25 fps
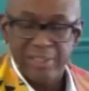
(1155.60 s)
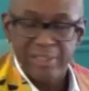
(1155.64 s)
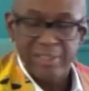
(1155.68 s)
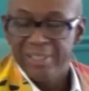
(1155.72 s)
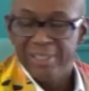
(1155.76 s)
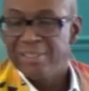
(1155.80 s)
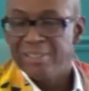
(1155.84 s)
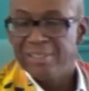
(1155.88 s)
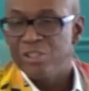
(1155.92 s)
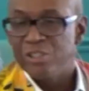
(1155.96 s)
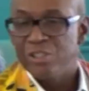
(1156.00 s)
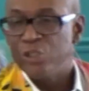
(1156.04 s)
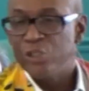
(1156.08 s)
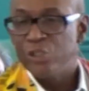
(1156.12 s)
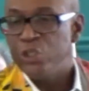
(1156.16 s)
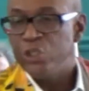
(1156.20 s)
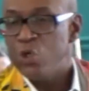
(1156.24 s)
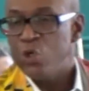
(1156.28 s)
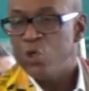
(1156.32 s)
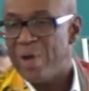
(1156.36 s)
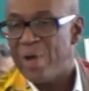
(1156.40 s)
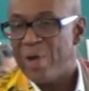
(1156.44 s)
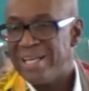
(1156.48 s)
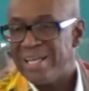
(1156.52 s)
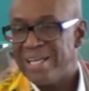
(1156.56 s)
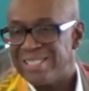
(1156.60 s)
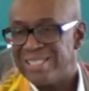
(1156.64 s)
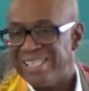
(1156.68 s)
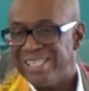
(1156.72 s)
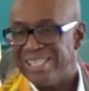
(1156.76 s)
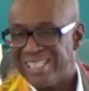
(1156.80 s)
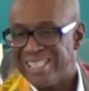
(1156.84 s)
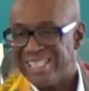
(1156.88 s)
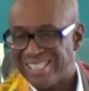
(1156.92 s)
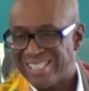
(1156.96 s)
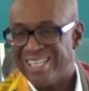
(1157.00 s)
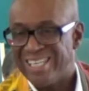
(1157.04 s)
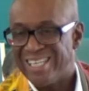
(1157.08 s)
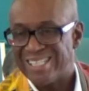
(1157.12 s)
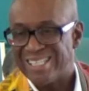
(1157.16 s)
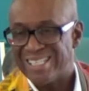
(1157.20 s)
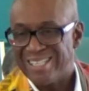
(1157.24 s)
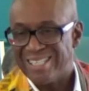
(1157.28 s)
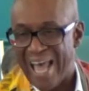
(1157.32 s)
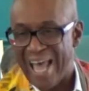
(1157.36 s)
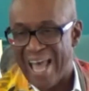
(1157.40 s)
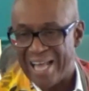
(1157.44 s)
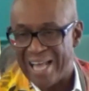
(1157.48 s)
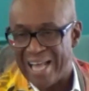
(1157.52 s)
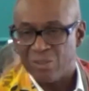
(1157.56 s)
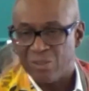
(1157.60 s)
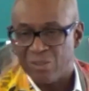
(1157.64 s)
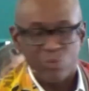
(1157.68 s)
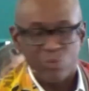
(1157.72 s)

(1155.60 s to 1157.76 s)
the US is just that. We're